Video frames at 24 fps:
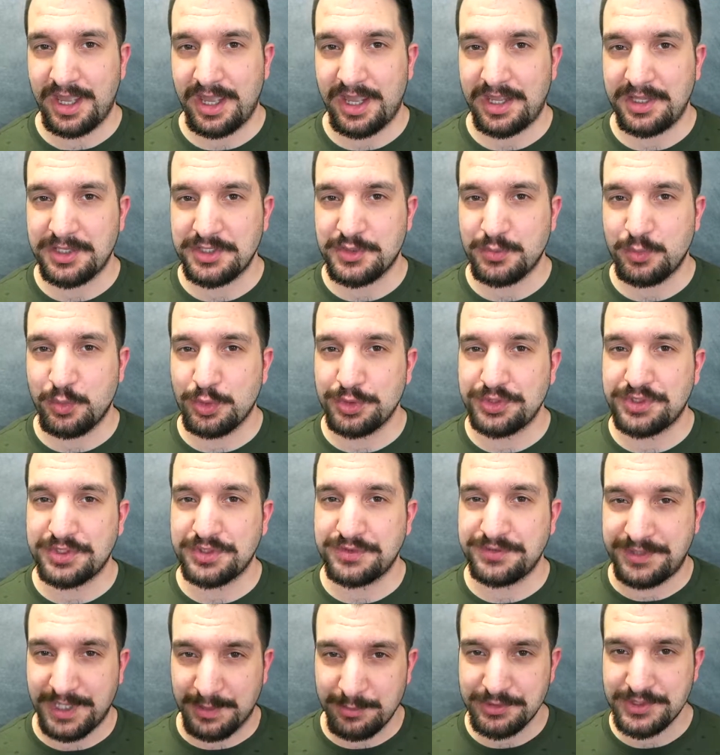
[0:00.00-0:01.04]
and
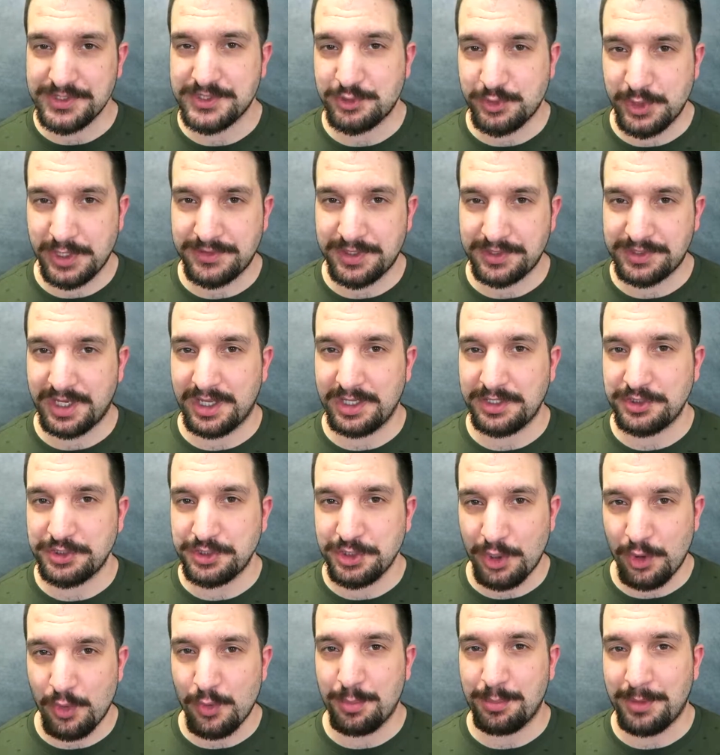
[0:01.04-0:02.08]
would demonstrate that I
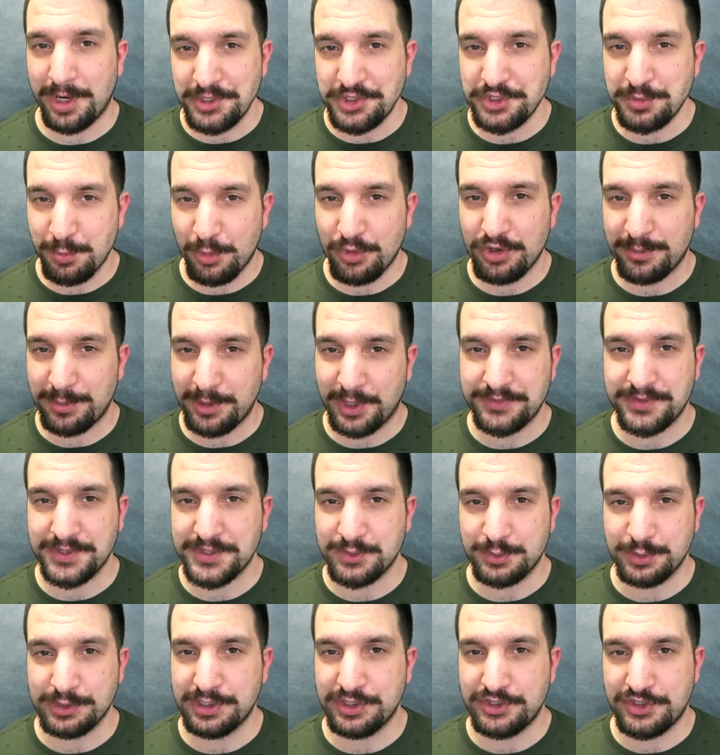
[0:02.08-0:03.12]
know much more about
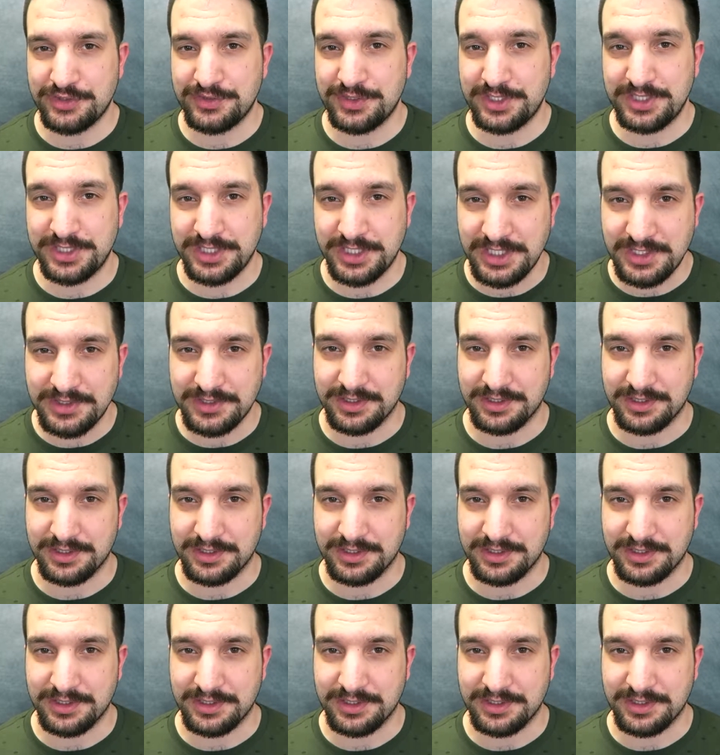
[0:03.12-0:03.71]
this religion than he